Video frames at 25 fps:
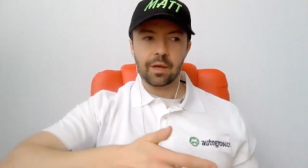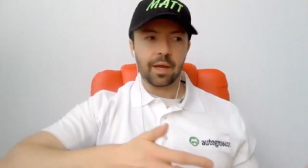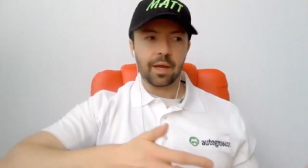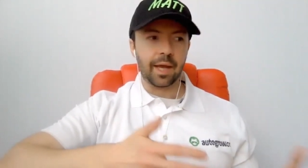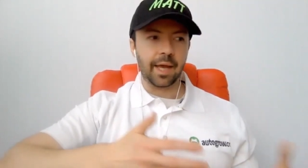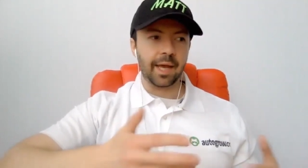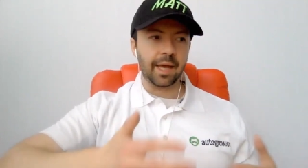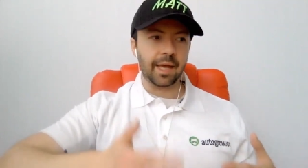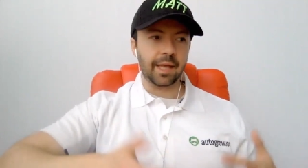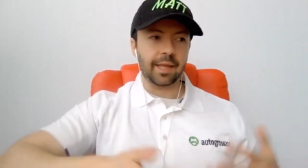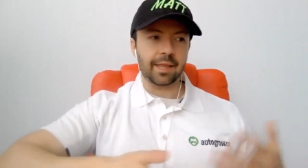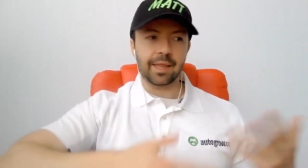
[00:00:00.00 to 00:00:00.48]

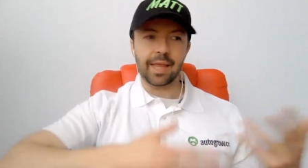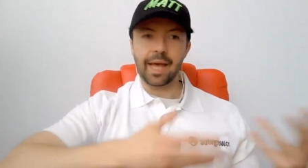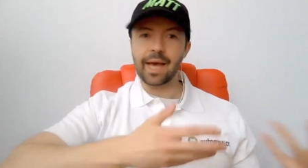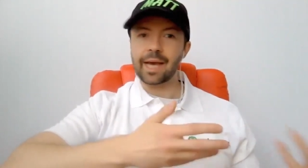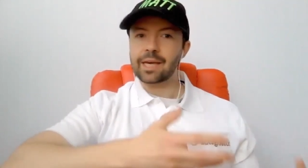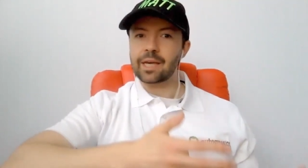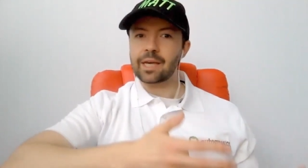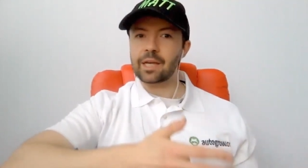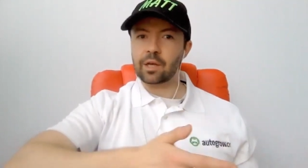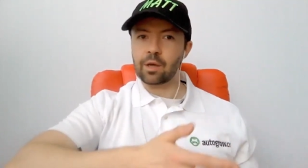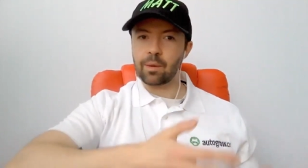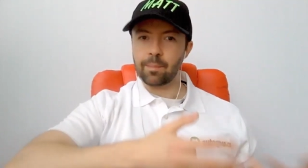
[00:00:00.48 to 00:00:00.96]
And
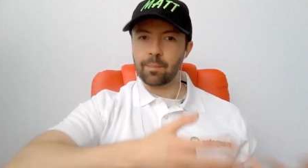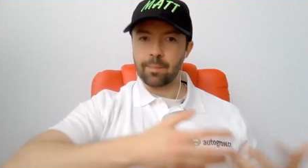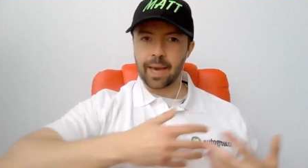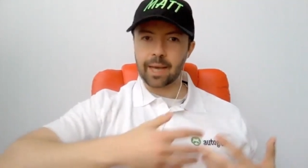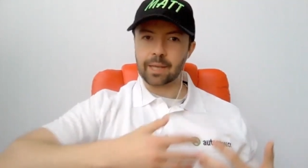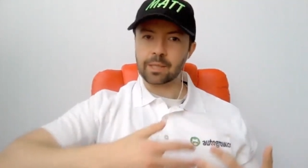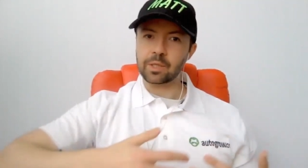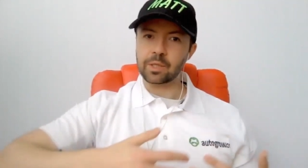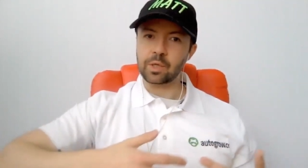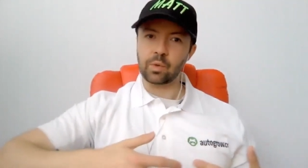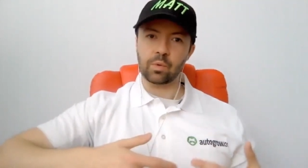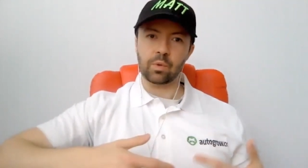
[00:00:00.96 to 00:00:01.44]
that can come
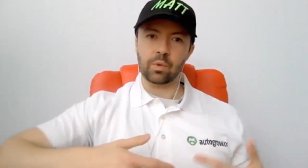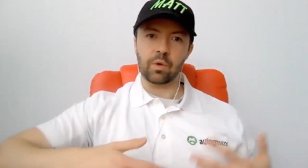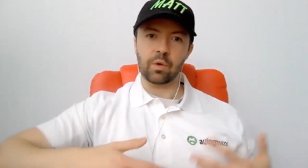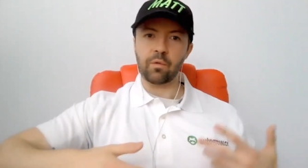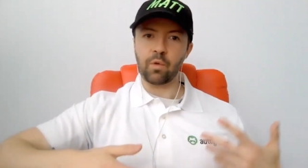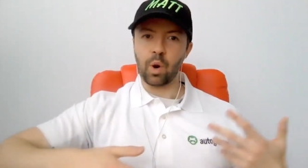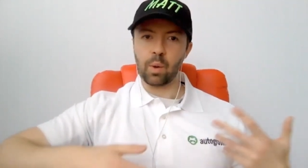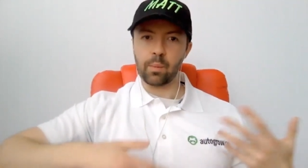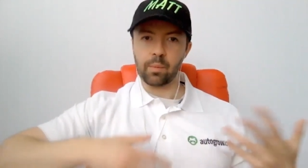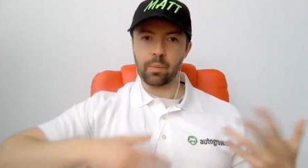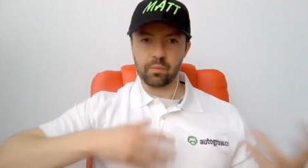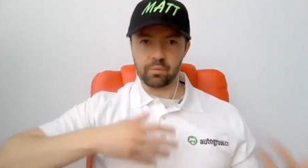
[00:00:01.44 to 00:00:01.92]
back to you in the
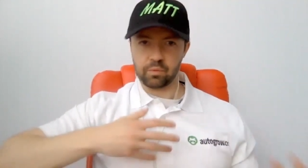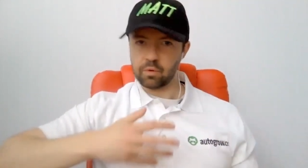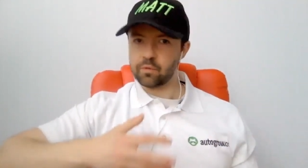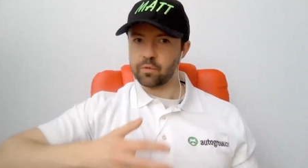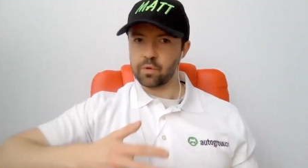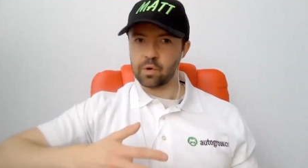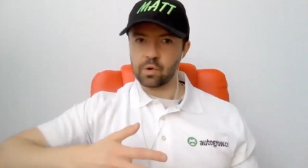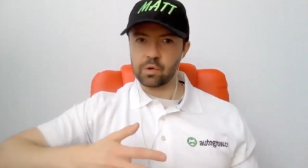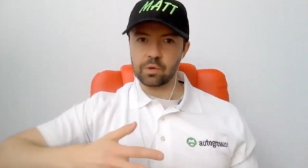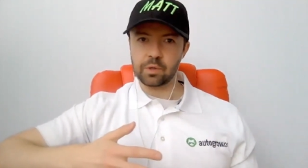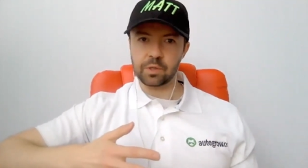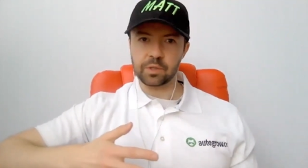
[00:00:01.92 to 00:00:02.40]
form of
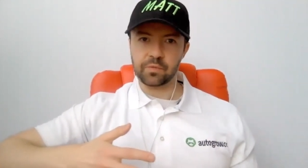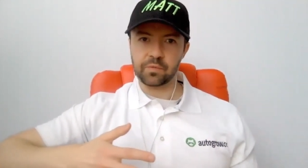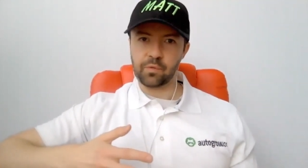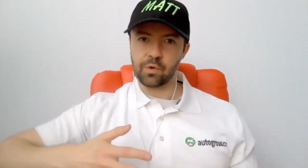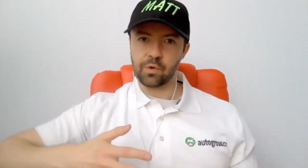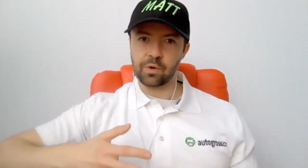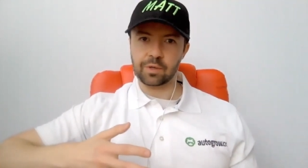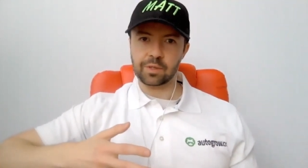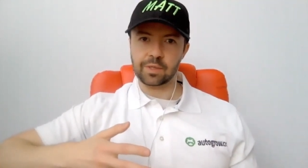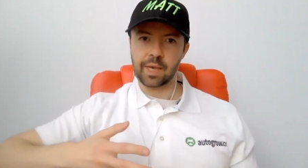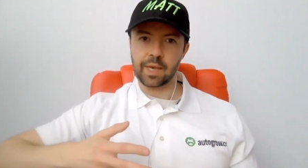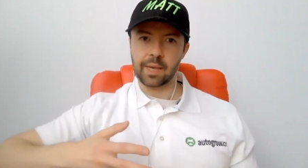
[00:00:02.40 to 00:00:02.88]
referrals,
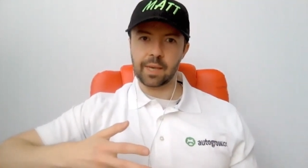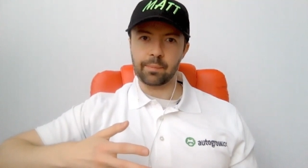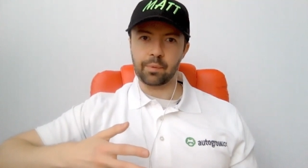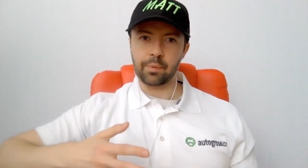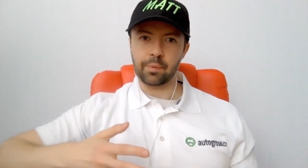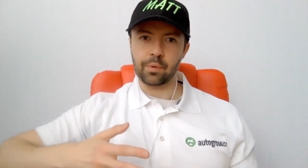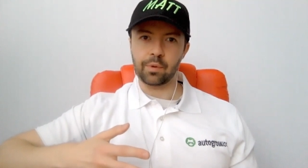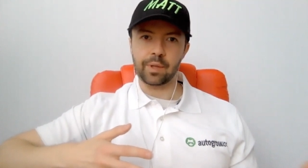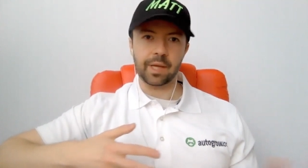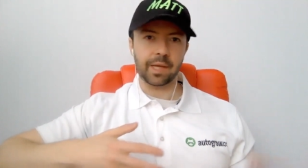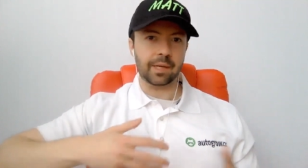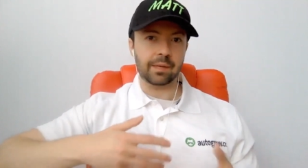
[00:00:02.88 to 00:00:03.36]
for
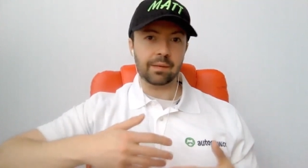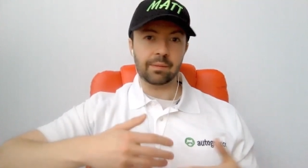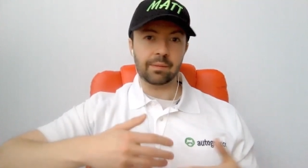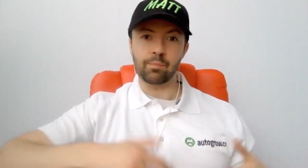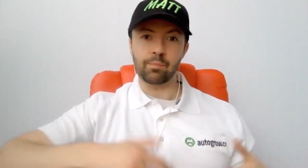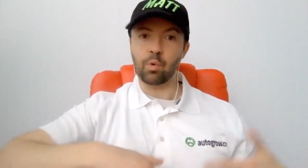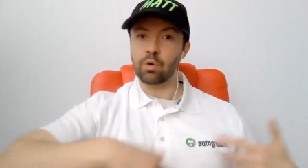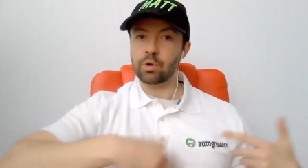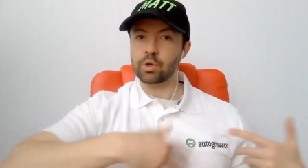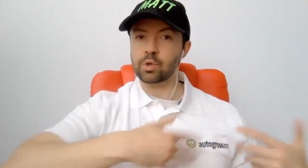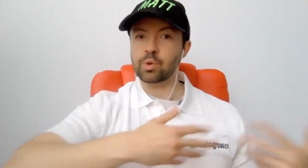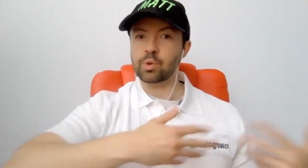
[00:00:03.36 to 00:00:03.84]
example, and
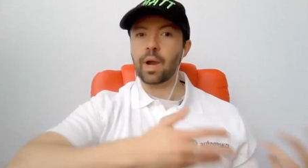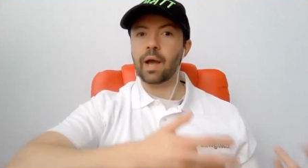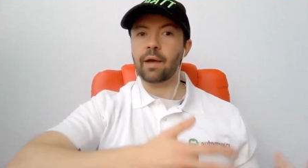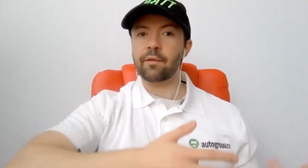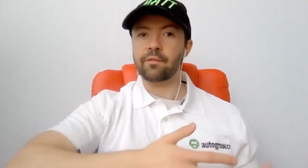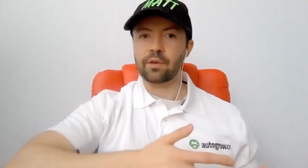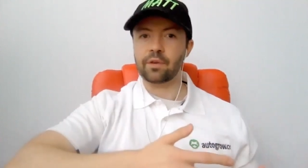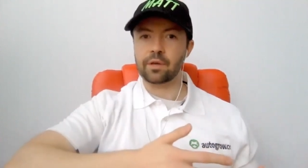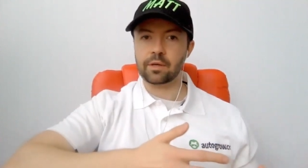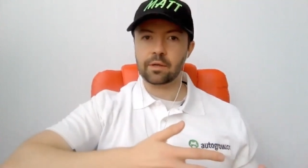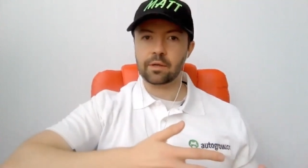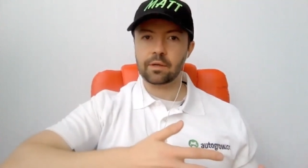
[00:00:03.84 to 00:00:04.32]
more
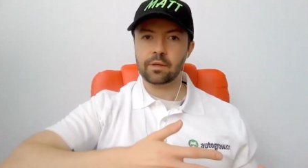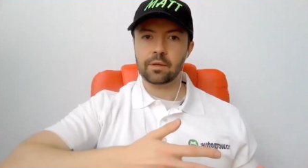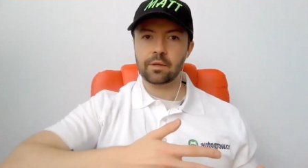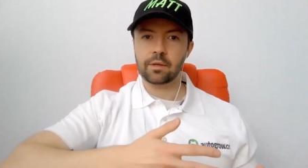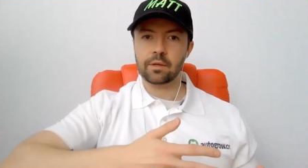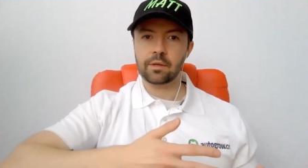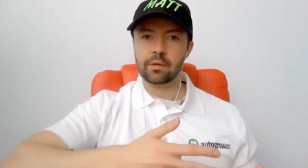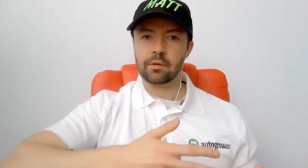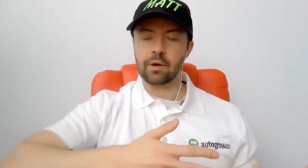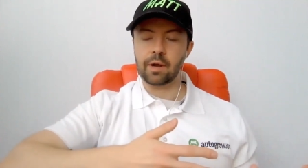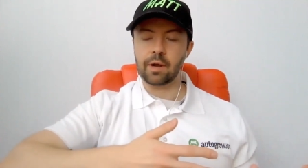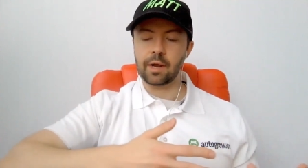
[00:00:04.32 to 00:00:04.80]
traffic,
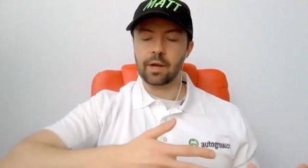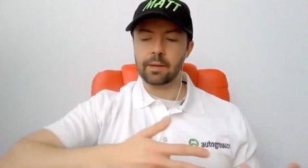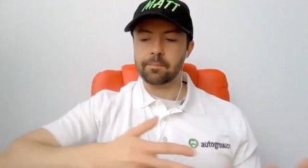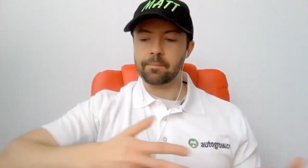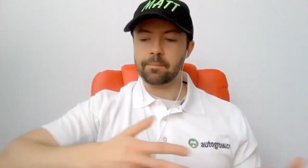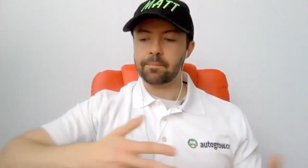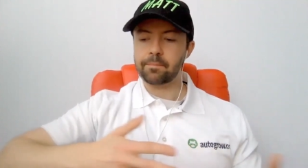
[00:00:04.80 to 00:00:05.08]
right?